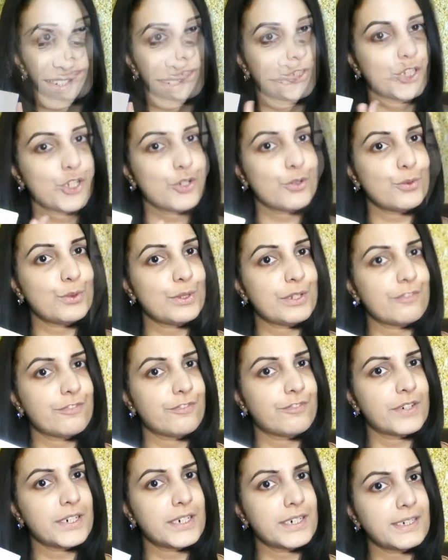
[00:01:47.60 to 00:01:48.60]
So the
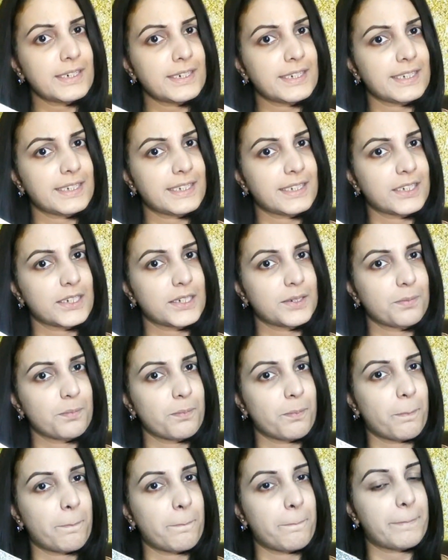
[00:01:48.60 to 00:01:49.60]
first
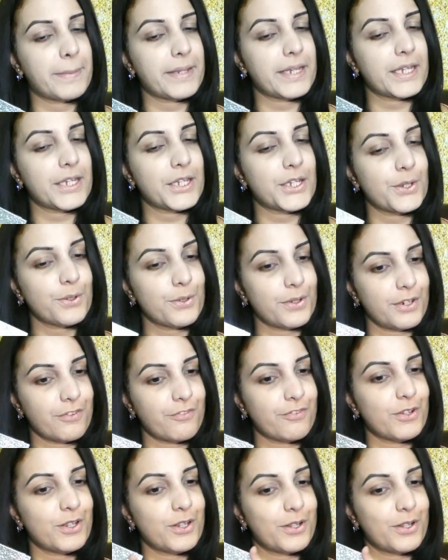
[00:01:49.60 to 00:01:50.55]
beautiful